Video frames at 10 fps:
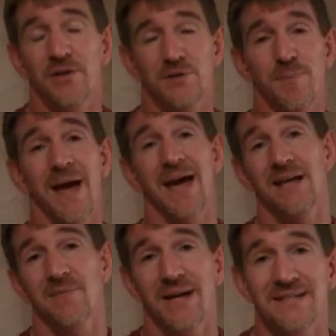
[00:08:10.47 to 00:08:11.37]
It's matt,
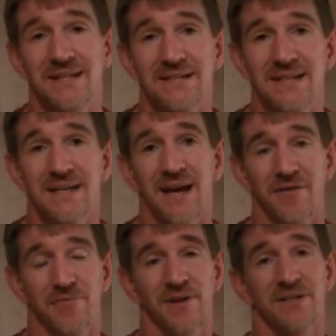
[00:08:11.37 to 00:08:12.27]
M-A-T-T,
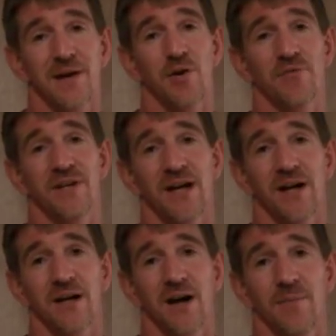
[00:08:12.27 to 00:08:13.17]
at
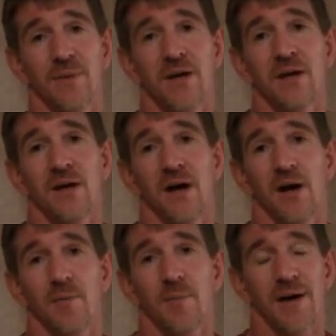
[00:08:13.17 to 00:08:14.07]
funtimerv.com
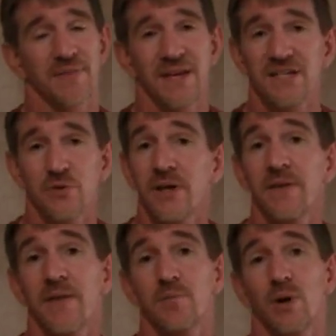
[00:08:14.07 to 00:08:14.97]
um, about these or any of
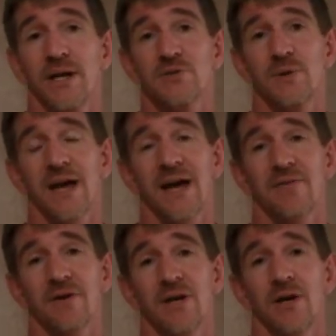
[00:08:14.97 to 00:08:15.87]
the other brands we
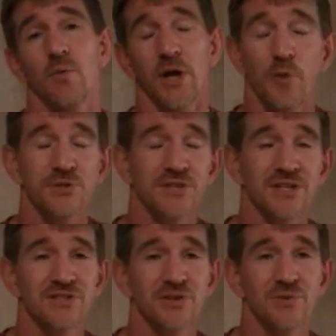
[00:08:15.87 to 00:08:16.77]
have. We hope to see
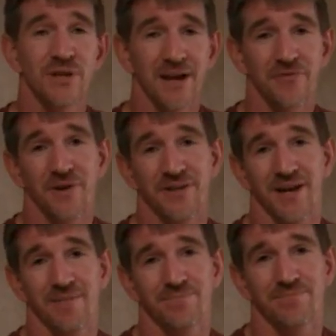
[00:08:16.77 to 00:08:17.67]
you soon down at
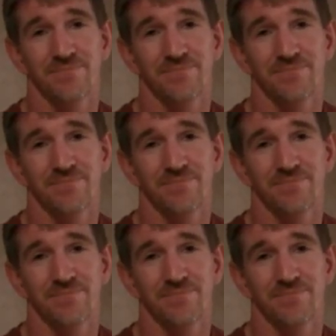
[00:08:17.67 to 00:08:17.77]
Funtime.